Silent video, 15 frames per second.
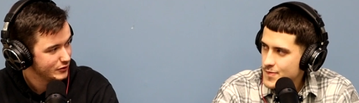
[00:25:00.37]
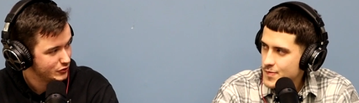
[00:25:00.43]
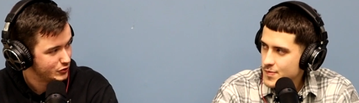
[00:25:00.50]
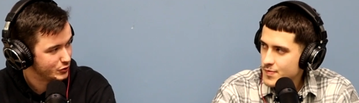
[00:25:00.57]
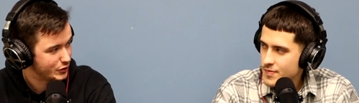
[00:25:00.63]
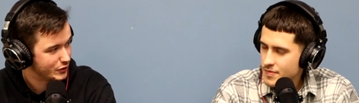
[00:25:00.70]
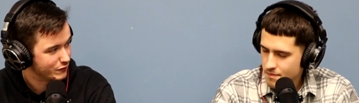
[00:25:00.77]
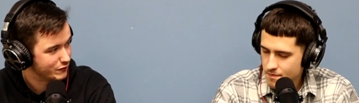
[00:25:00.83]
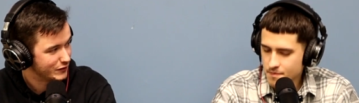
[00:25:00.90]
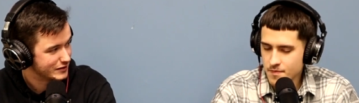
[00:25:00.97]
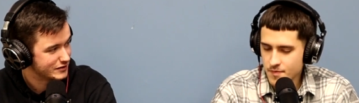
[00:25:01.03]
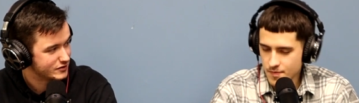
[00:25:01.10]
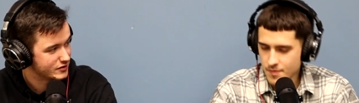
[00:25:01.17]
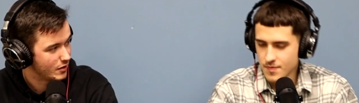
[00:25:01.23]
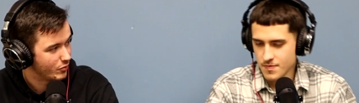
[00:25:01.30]
Speaker 1: to
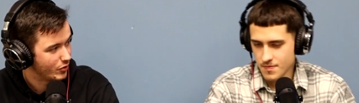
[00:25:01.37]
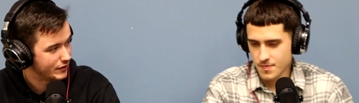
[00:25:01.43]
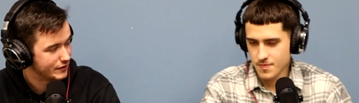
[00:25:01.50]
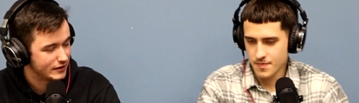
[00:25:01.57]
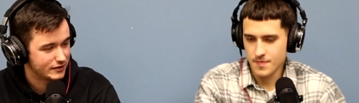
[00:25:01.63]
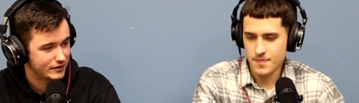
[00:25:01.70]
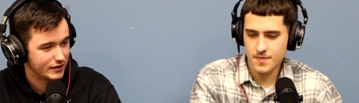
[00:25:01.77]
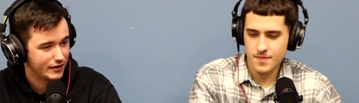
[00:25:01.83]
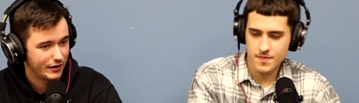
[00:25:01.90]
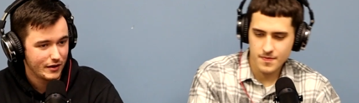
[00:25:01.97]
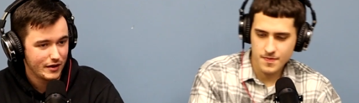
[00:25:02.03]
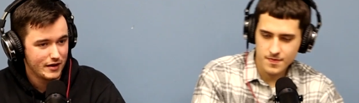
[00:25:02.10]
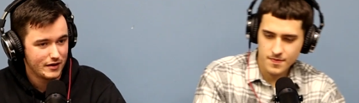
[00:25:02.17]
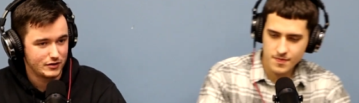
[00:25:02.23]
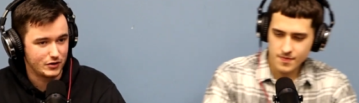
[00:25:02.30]
convince someone that they're,
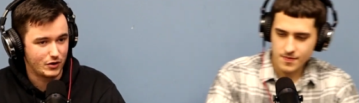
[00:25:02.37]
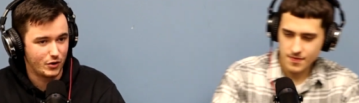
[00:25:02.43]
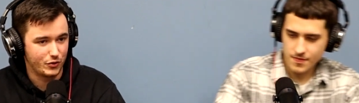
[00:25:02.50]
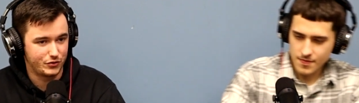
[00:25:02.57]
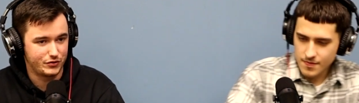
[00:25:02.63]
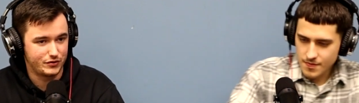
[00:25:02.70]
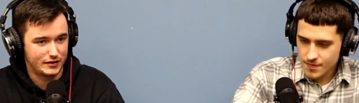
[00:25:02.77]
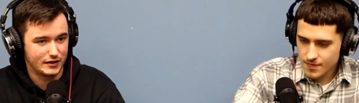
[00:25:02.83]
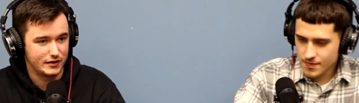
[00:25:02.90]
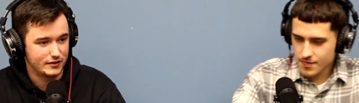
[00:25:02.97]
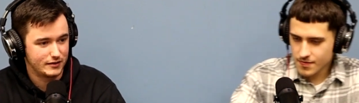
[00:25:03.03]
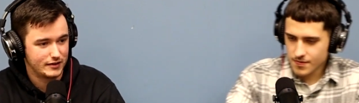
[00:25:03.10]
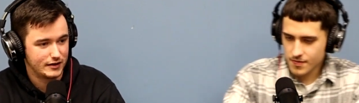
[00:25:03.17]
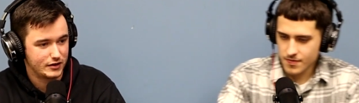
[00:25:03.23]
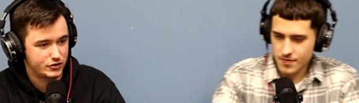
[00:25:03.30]
you know, that
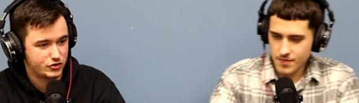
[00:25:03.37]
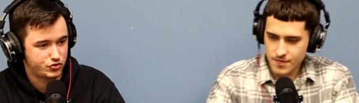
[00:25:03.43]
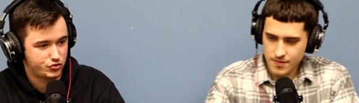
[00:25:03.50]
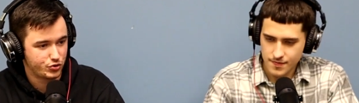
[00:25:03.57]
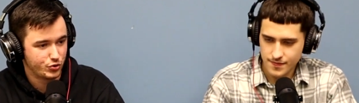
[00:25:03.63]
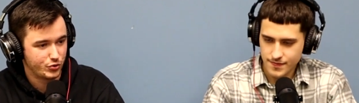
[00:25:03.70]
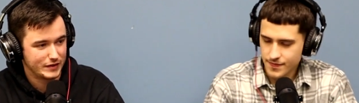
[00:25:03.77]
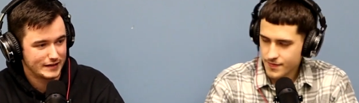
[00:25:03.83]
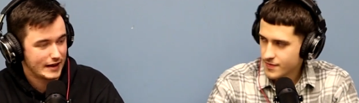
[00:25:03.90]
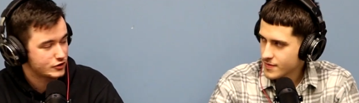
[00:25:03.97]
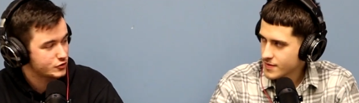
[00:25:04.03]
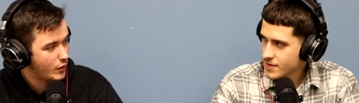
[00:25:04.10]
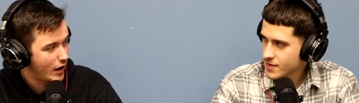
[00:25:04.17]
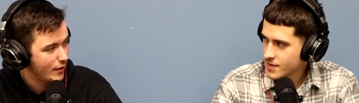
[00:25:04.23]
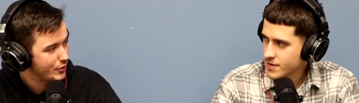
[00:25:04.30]
it, that it's true. And
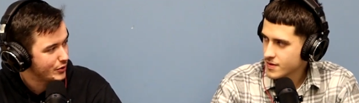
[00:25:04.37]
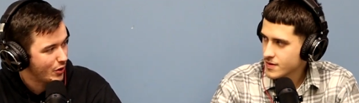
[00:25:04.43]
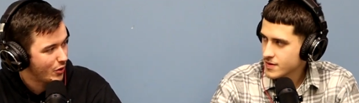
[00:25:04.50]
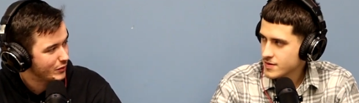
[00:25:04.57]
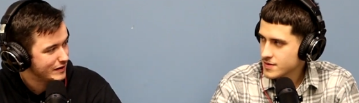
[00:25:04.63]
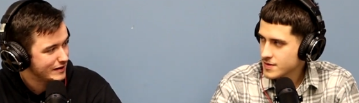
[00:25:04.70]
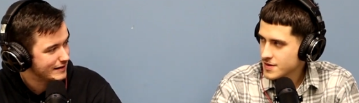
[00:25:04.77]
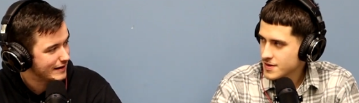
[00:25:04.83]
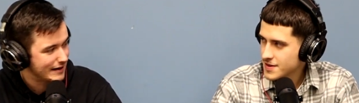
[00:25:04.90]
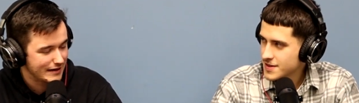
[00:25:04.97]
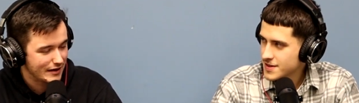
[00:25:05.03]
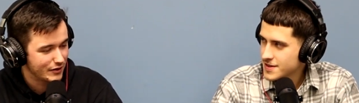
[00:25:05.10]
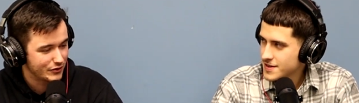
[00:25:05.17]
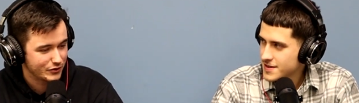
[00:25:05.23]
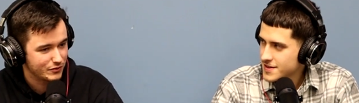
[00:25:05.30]
that's why we don't need
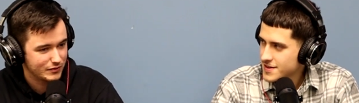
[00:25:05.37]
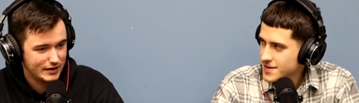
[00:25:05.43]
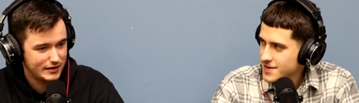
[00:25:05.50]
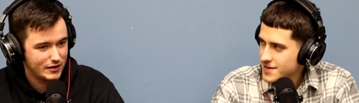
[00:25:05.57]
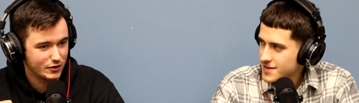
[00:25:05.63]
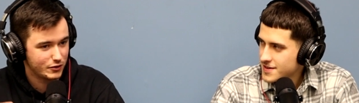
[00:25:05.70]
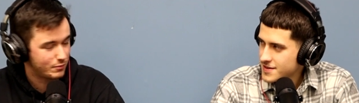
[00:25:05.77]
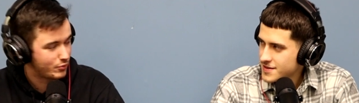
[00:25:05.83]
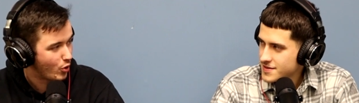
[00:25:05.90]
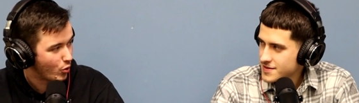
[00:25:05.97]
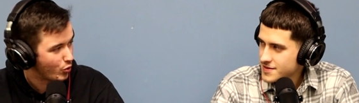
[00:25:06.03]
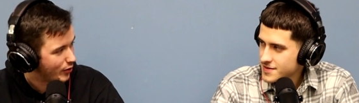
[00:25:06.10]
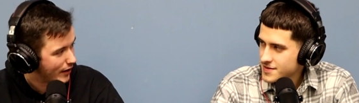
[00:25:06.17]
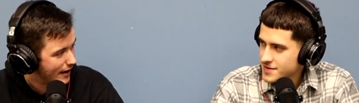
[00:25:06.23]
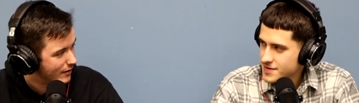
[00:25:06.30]
any other any other
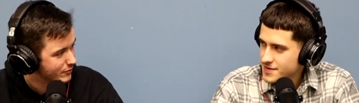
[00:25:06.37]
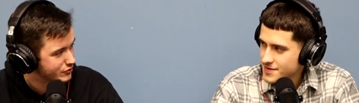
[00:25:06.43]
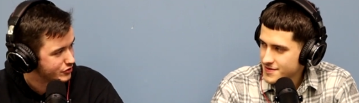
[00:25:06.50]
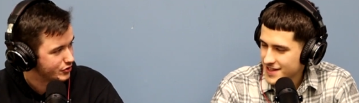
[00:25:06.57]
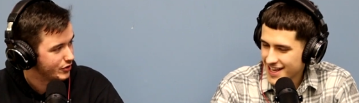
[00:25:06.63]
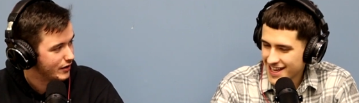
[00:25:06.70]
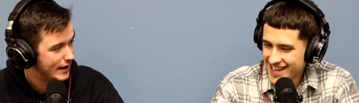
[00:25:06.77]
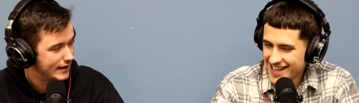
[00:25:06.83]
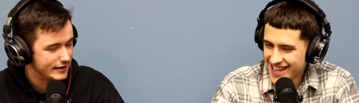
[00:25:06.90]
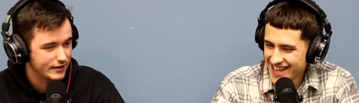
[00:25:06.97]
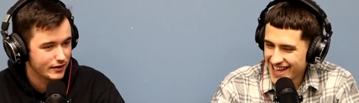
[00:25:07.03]
programs or any